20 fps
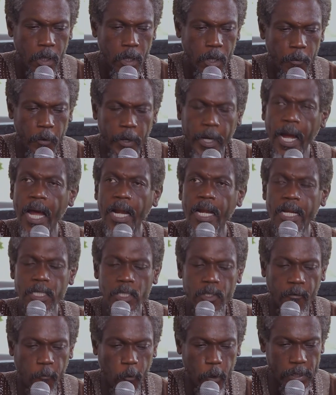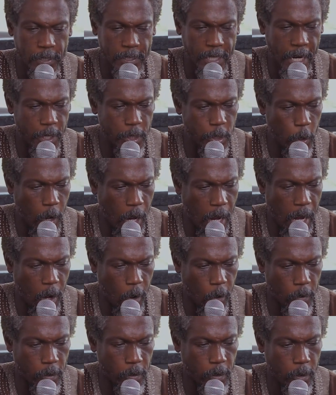Regardless of what side you are
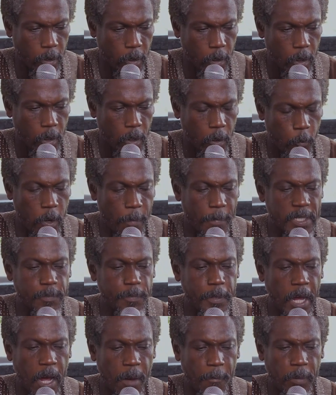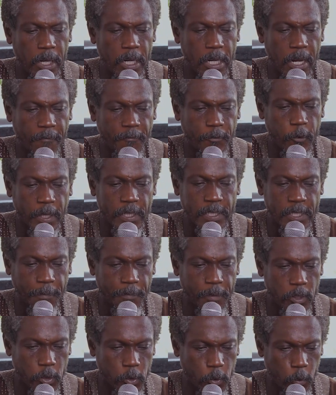on, we must be humble enough to accept
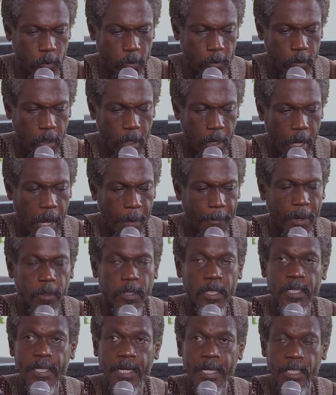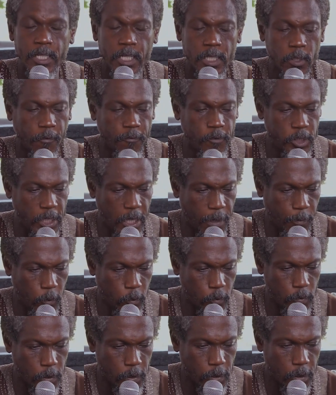the truth about the dangers of
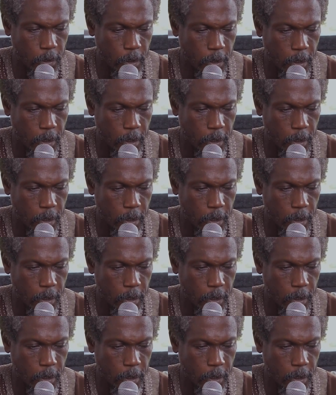GMOs.